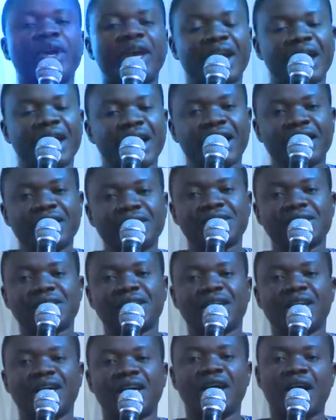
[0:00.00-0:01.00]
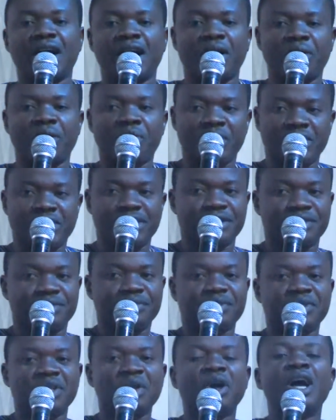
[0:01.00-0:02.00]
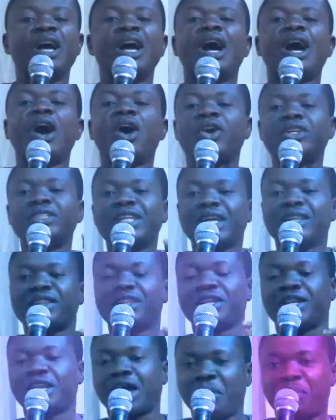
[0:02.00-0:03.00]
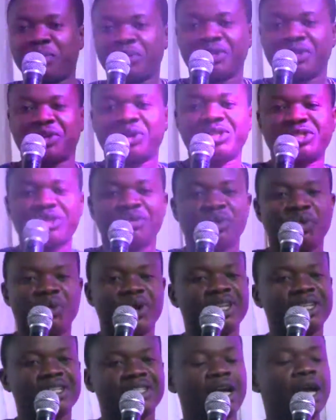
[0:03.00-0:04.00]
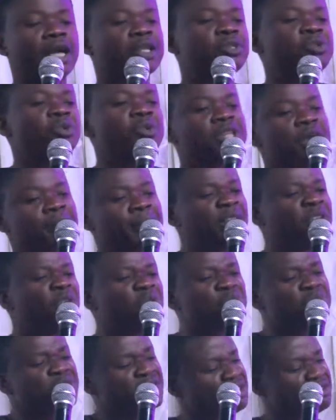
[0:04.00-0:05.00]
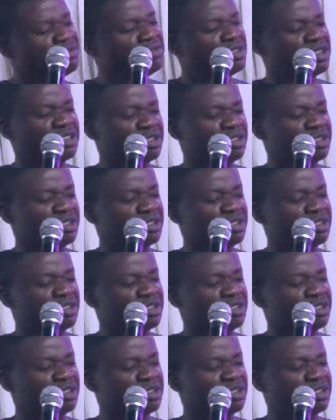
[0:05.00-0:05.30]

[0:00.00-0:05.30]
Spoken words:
we had our wedding. And that thing happened because of the wedding. I told them, I don't believe